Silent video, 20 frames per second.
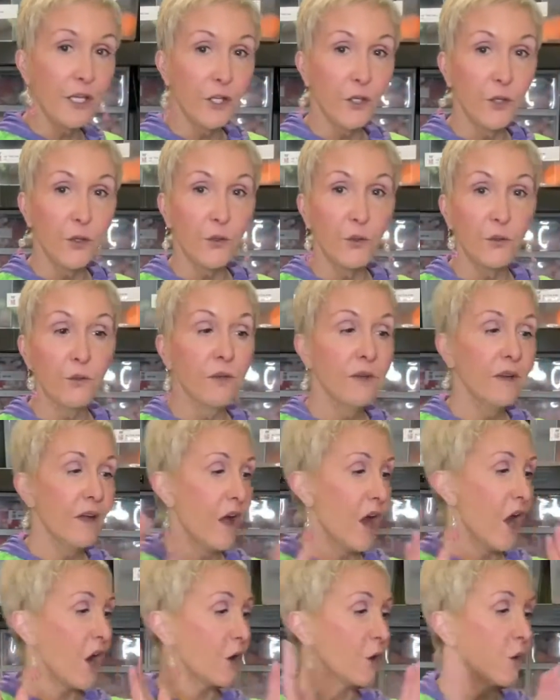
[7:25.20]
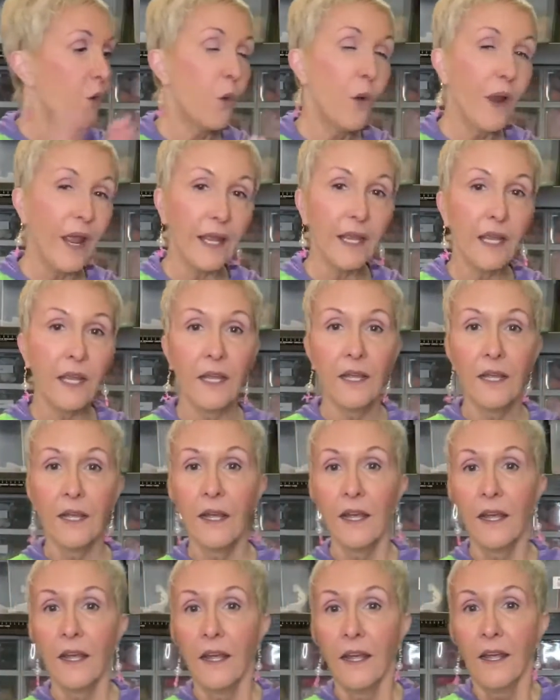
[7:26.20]
you a quick
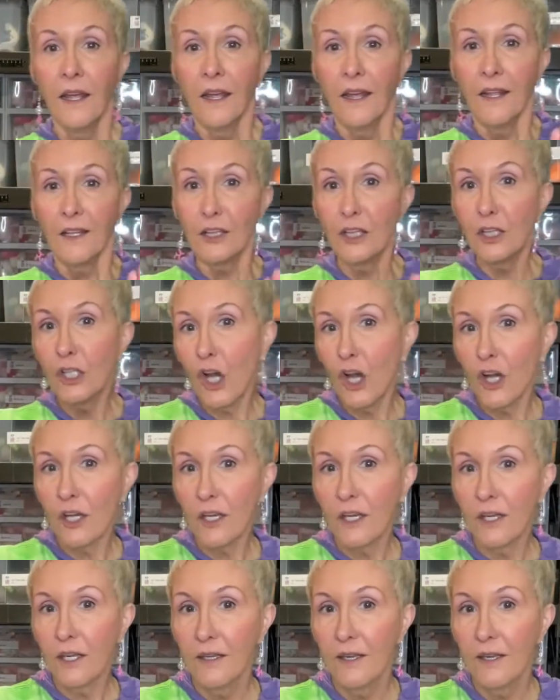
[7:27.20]
look